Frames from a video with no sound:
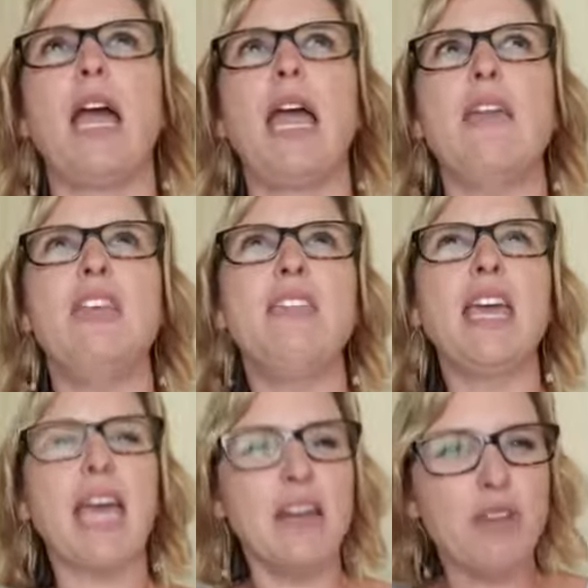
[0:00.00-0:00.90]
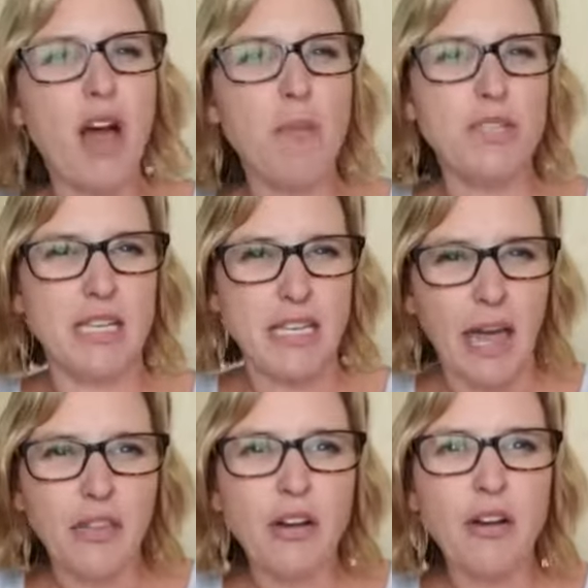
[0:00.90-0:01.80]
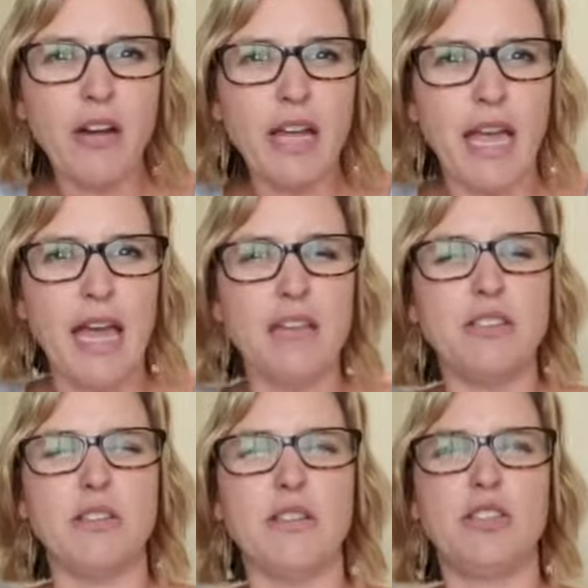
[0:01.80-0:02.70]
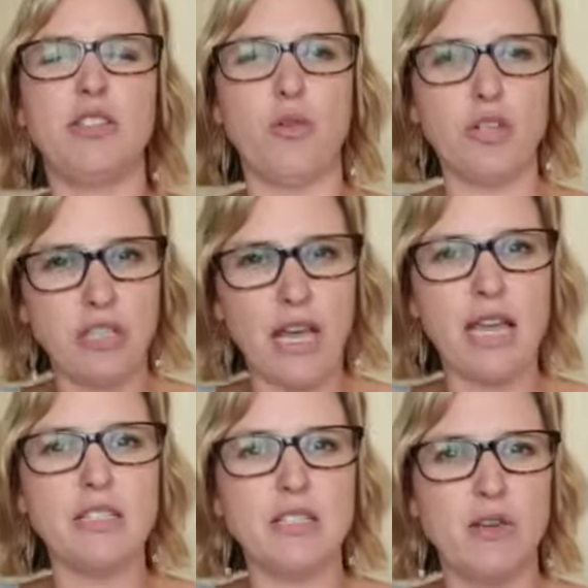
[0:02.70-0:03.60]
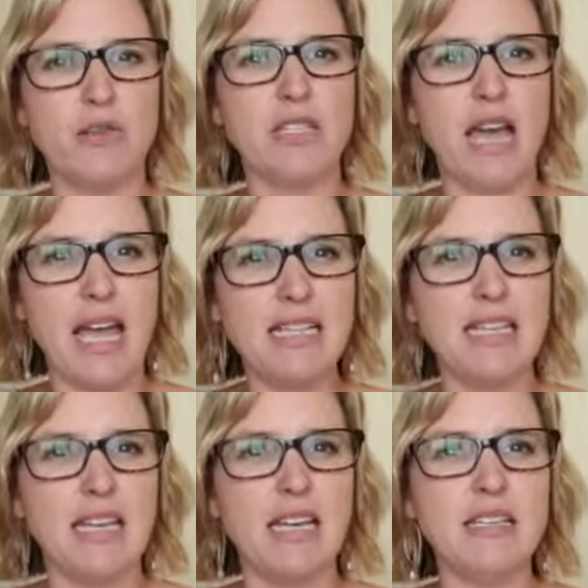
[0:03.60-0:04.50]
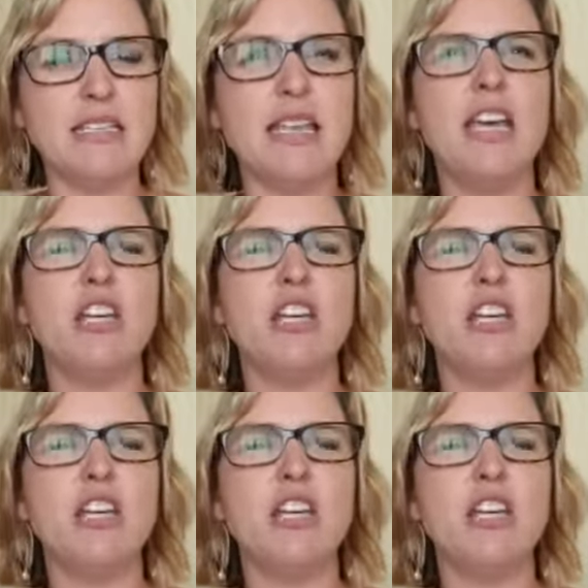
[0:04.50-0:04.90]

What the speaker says: And then they kind of come together and socialize those ideas.